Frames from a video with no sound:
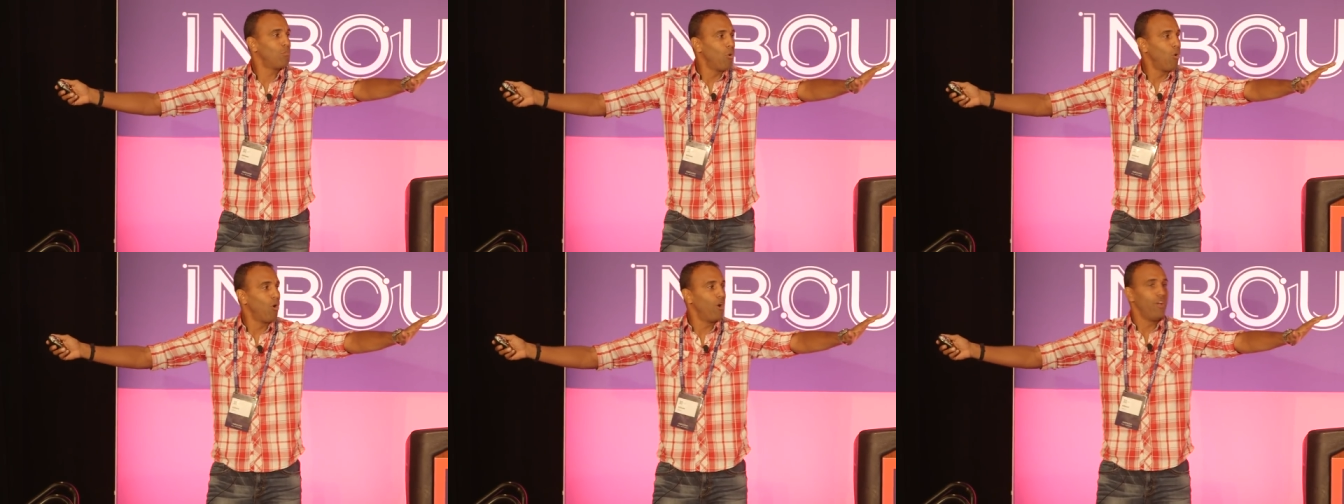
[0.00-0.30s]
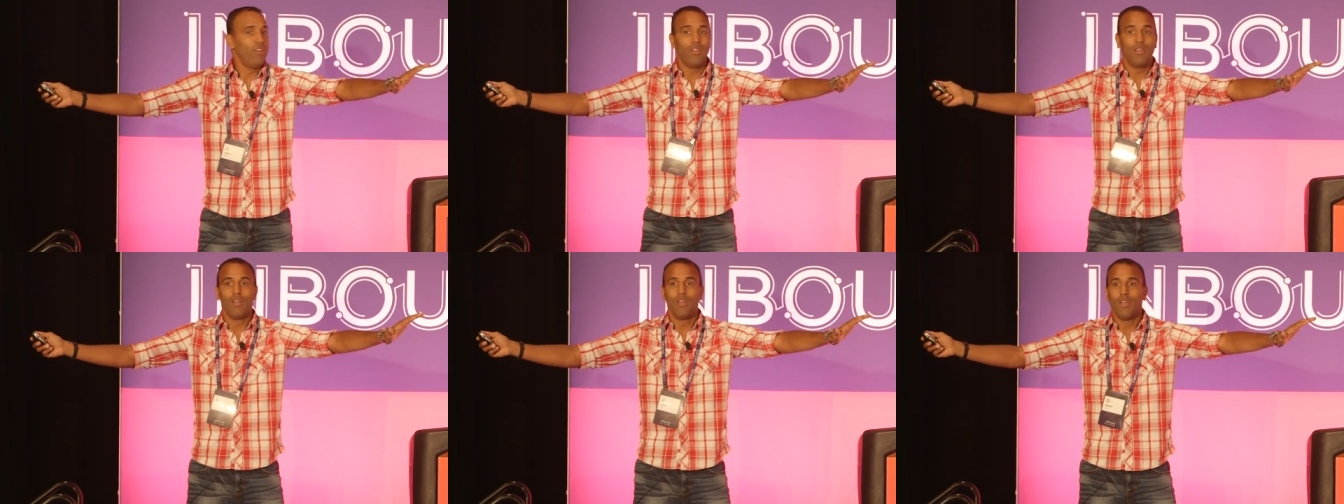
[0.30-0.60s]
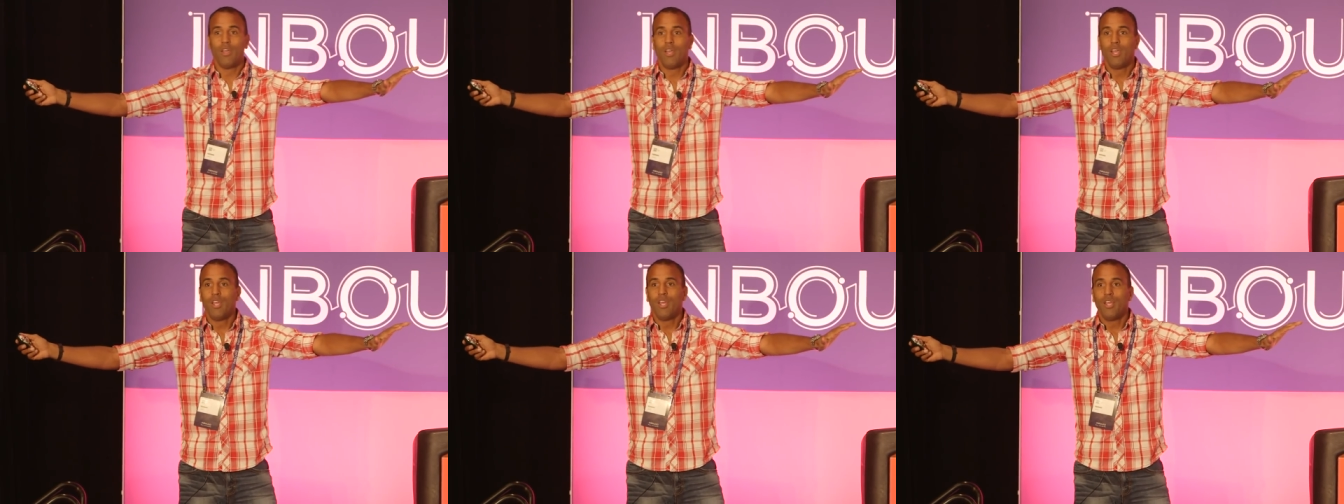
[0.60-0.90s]
the board,
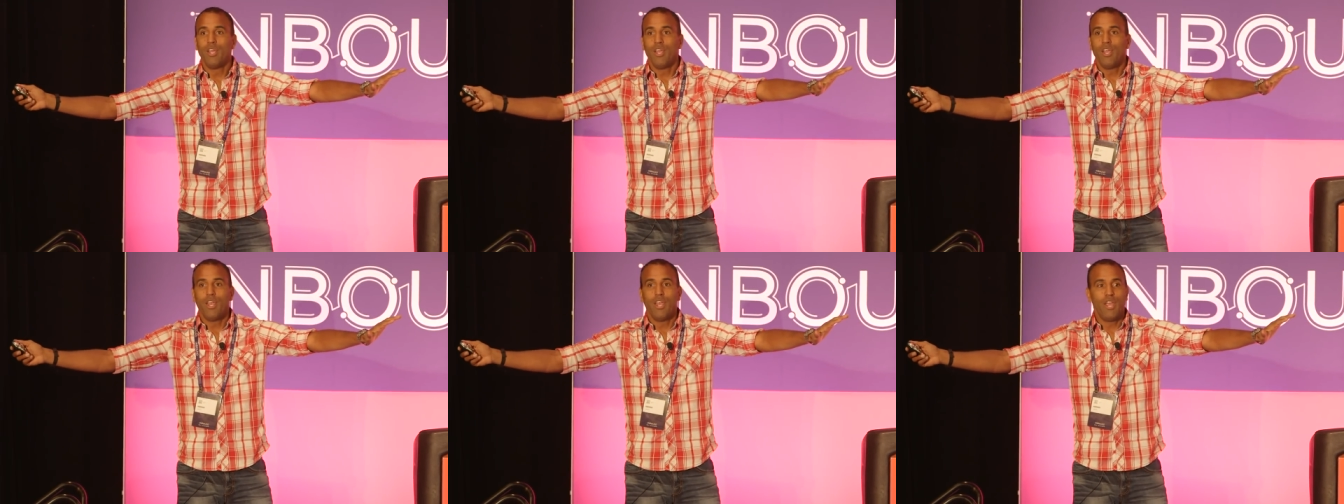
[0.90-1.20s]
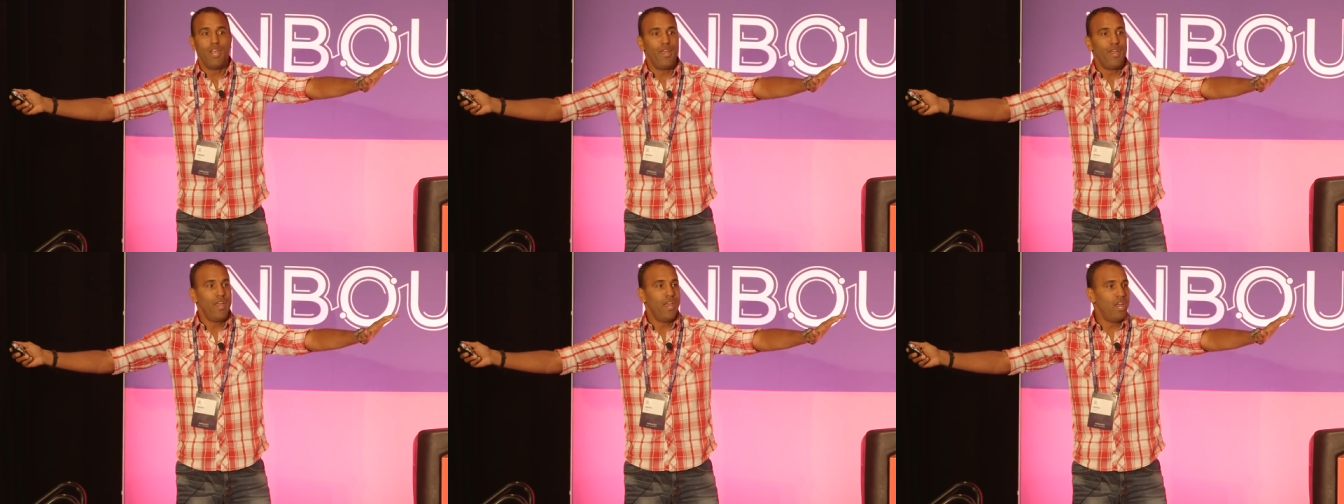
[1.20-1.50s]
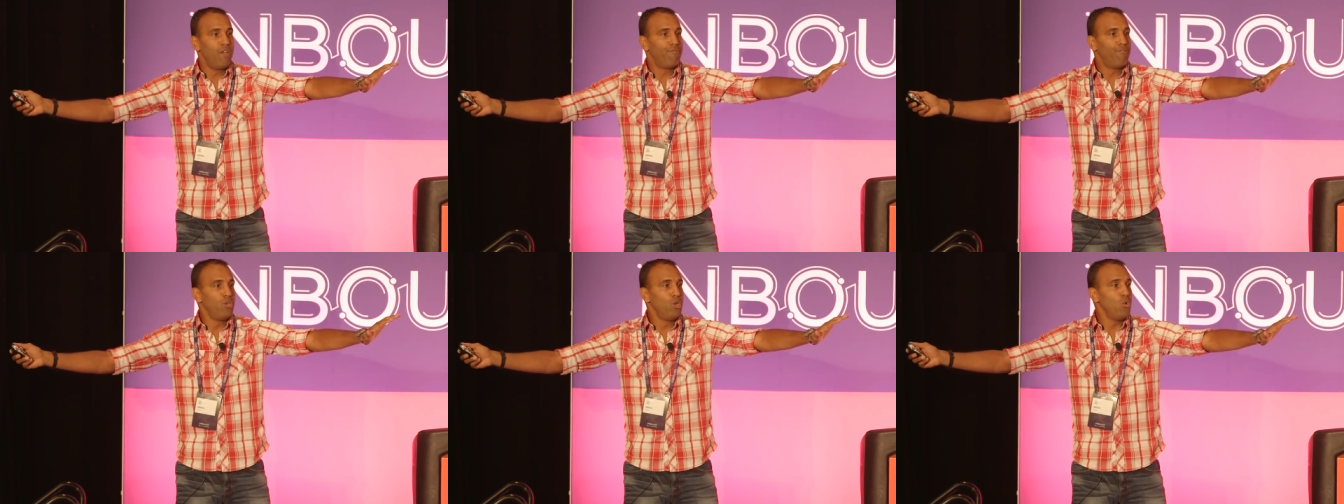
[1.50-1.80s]

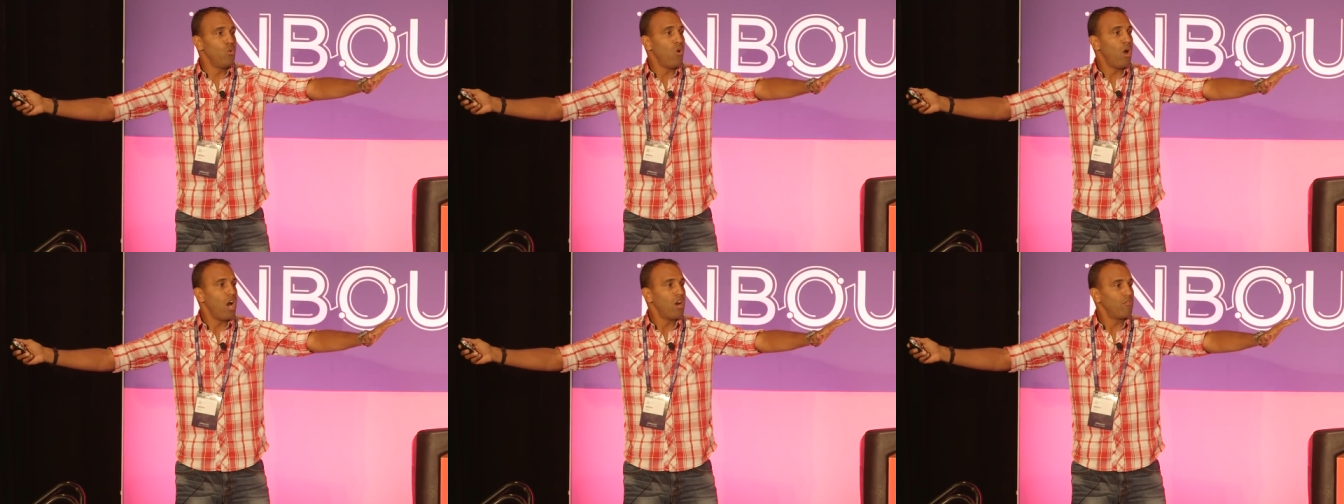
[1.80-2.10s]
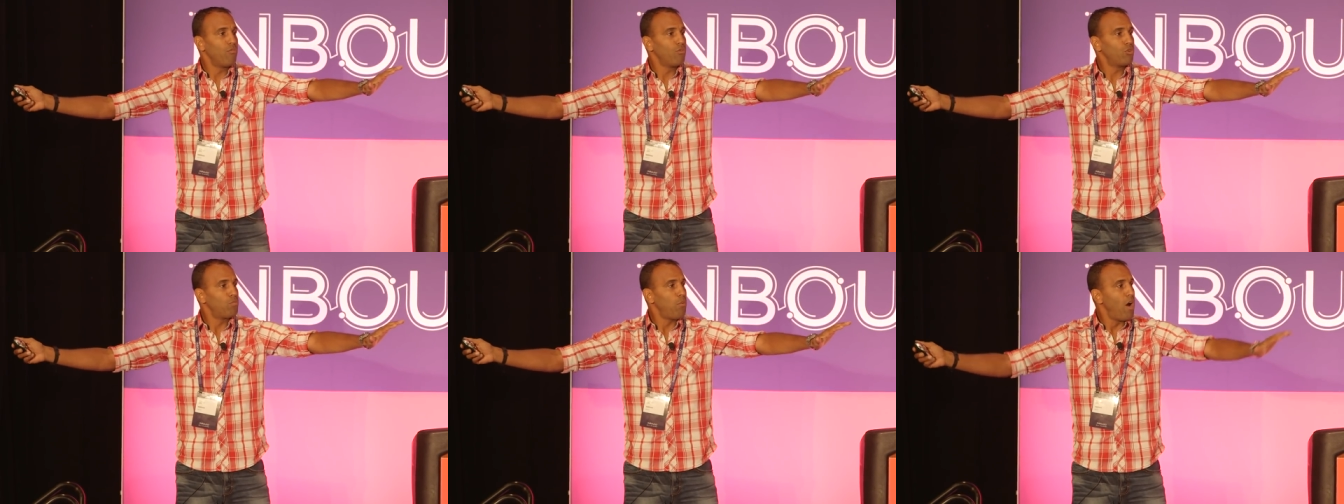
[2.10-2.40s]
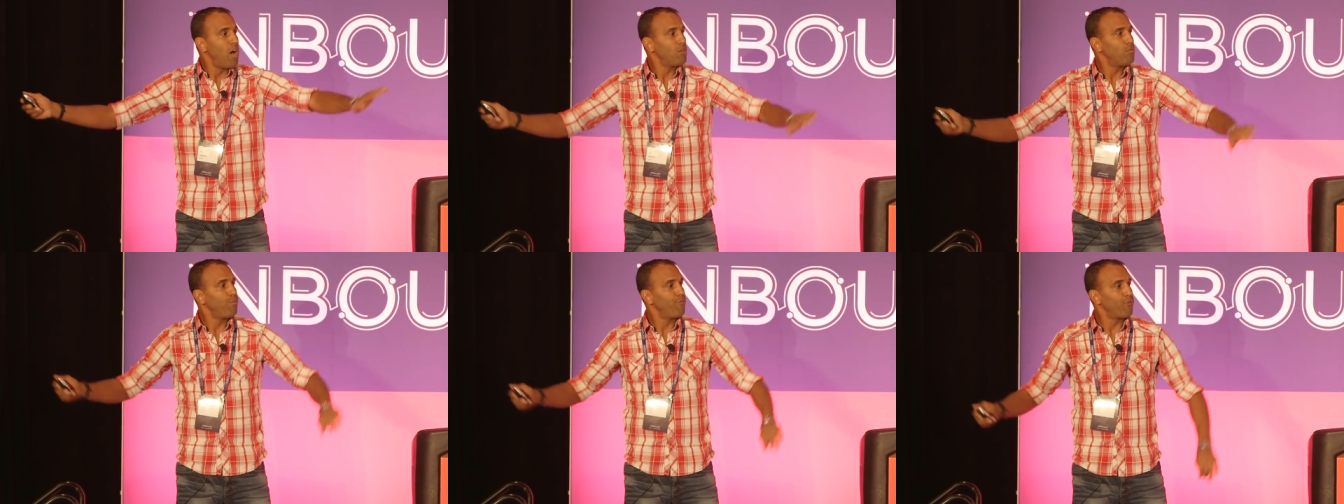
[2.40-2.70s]
if you are
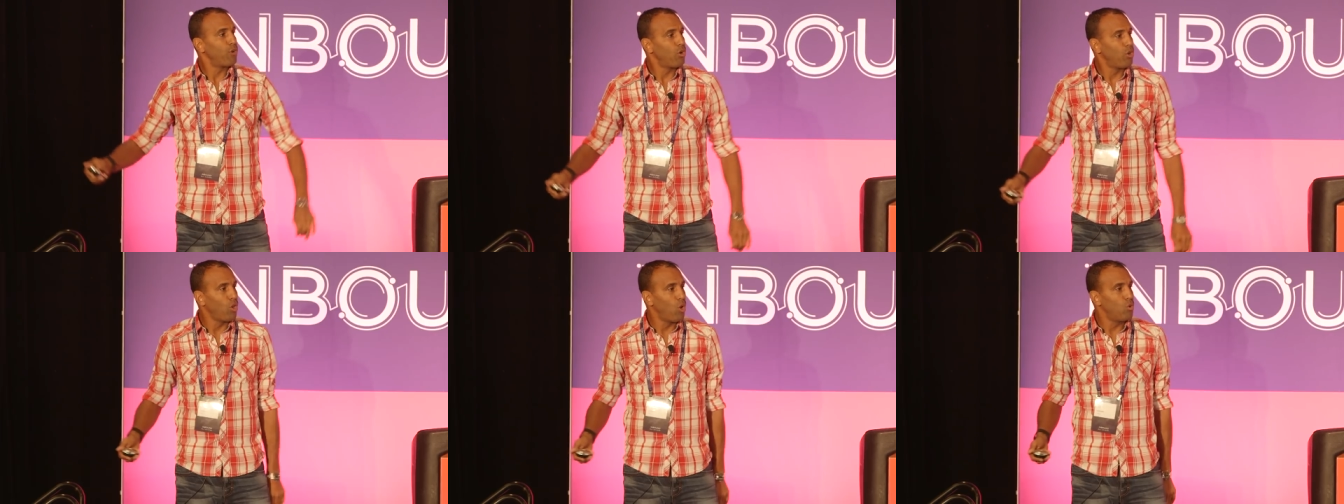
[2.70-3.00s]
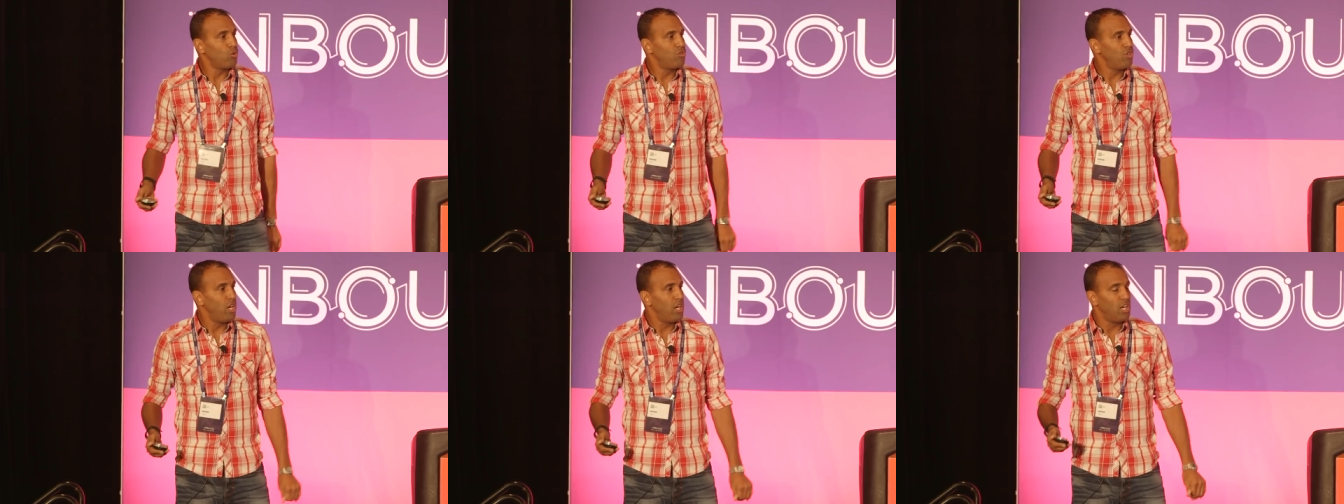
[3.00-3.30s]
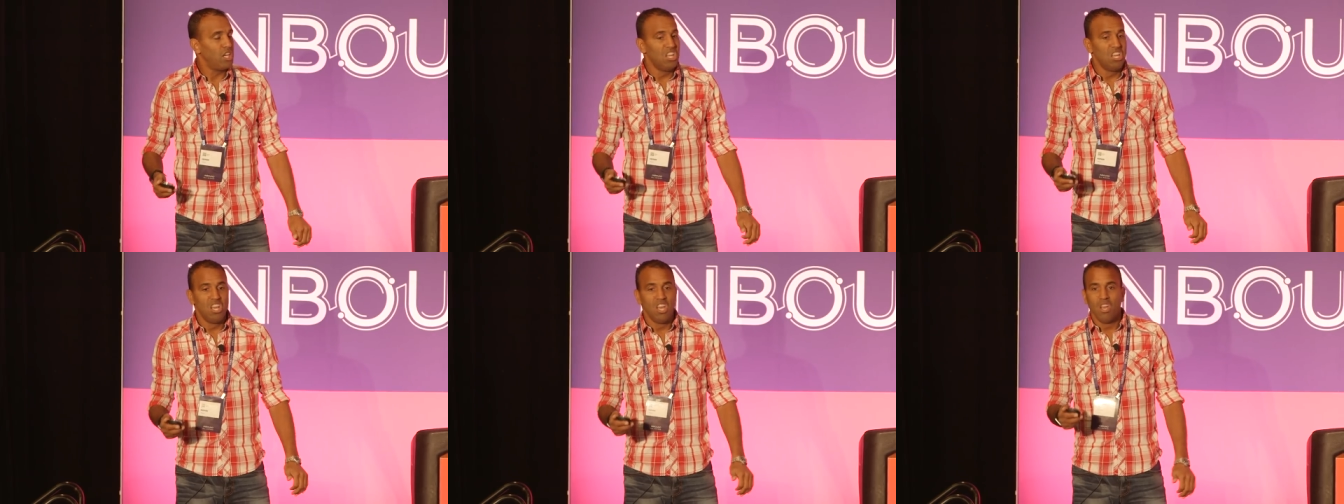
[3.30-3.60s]
responsible for
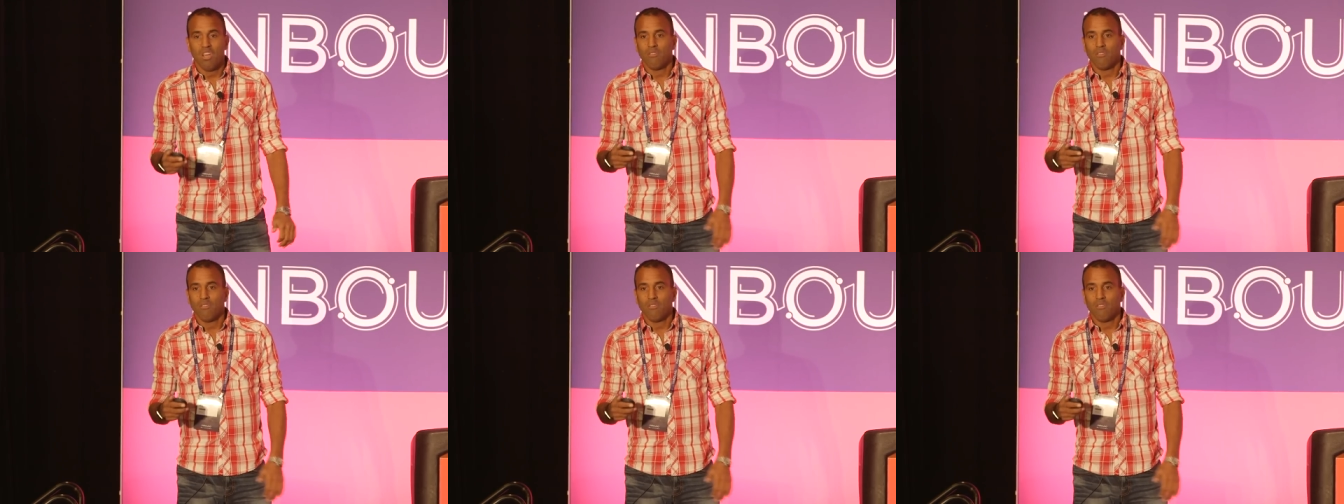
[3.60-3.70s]
closing